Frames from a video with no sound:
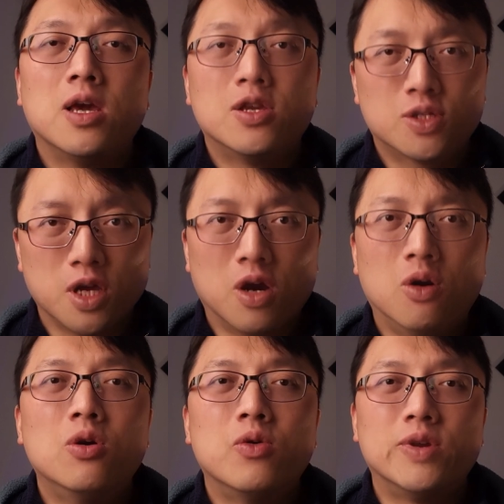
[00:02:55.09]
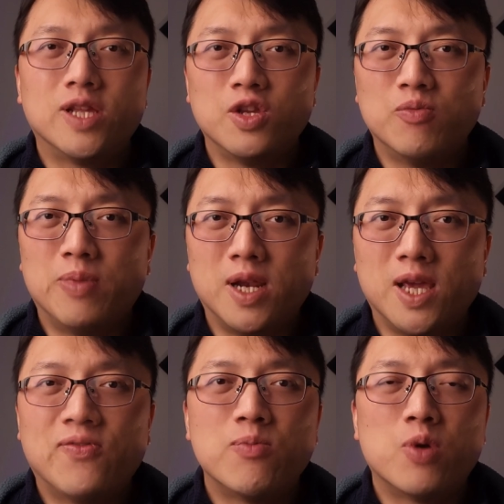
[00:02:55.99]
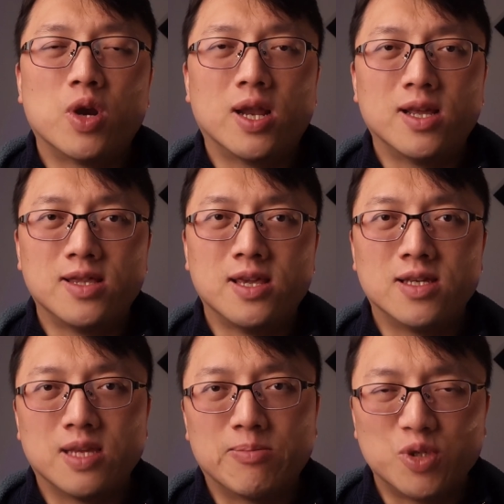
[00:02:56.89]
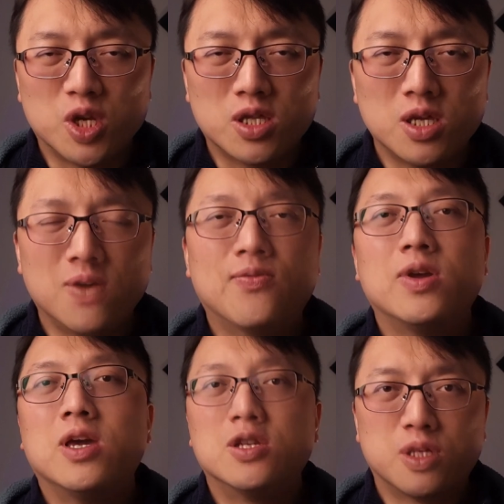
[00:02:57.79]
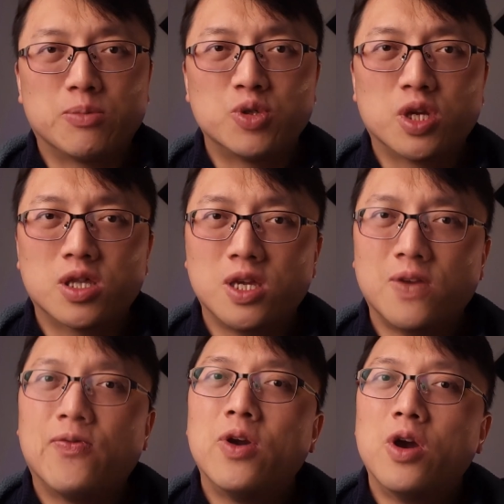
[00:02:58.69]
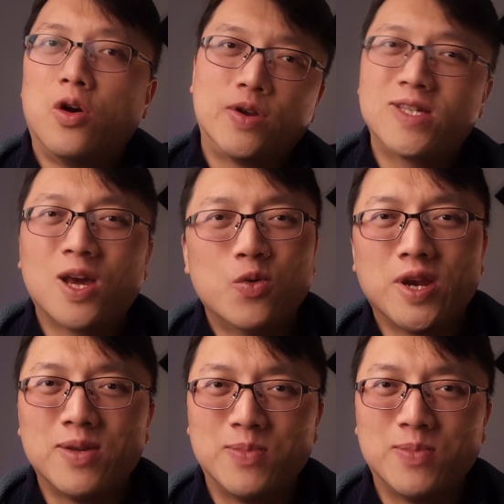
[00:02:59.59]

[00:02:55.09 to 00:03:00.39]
So, whether you believe morality is objective, subjective, or somewhere in